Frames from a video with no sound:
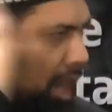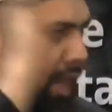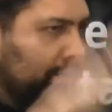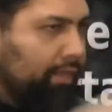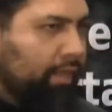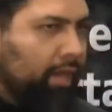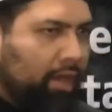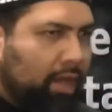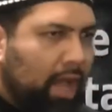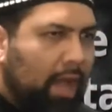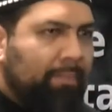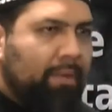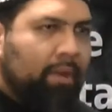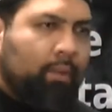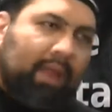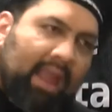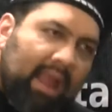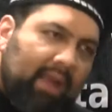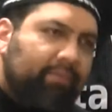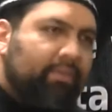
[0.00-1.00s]
On their qabr,
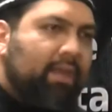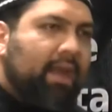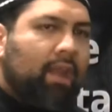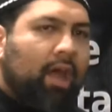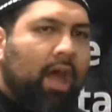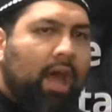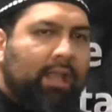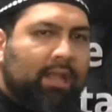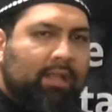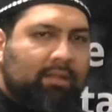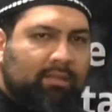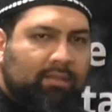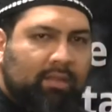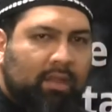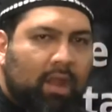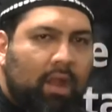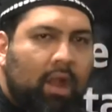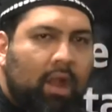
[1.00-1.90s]
we have that ayat.